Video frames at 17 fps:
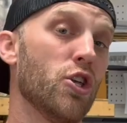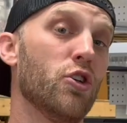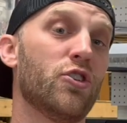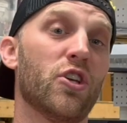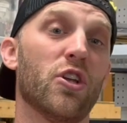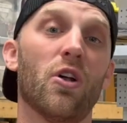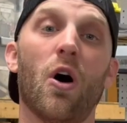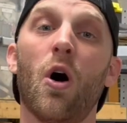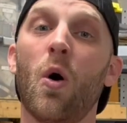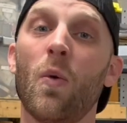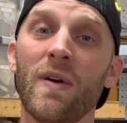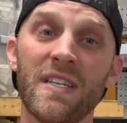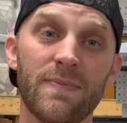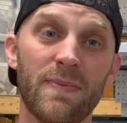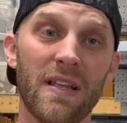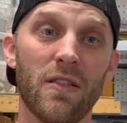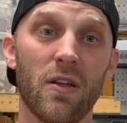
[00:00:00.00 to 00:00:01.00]
should always
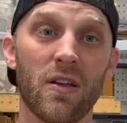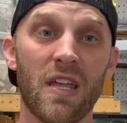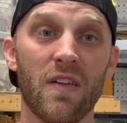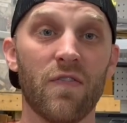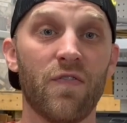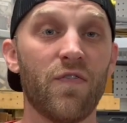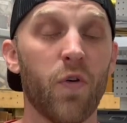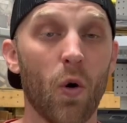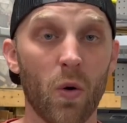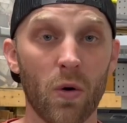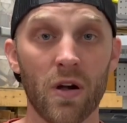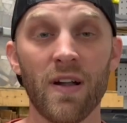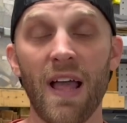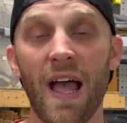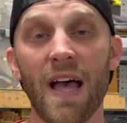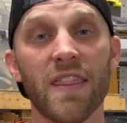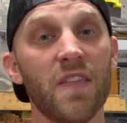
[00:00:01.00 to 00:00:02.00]
be looking forward
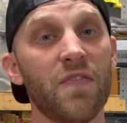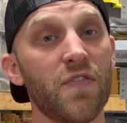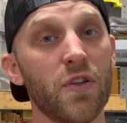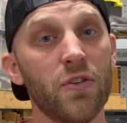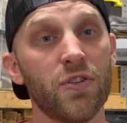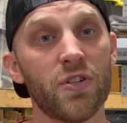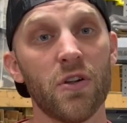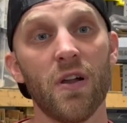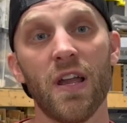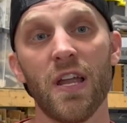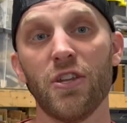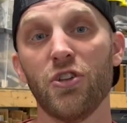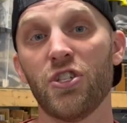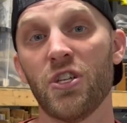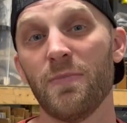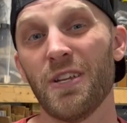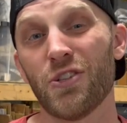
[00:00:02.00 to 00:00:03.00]
at the future, and you
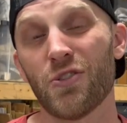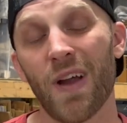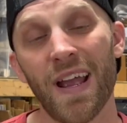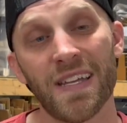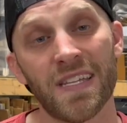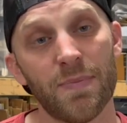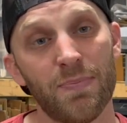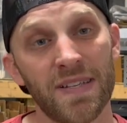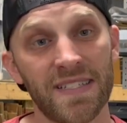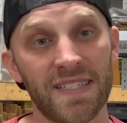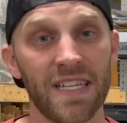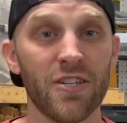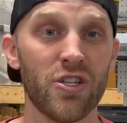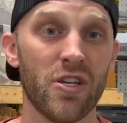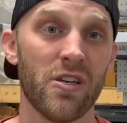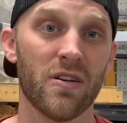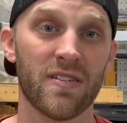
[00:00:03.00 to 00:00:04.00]
should be trying to
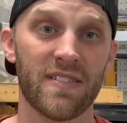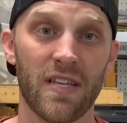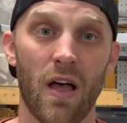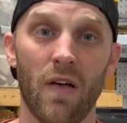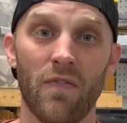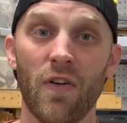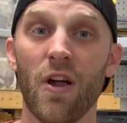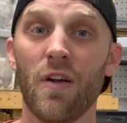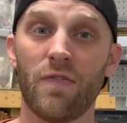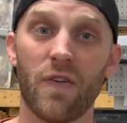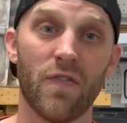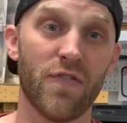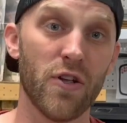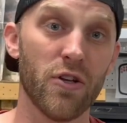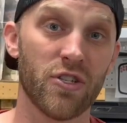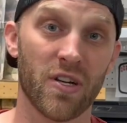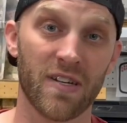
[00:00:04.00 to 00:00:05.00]
position yourself for future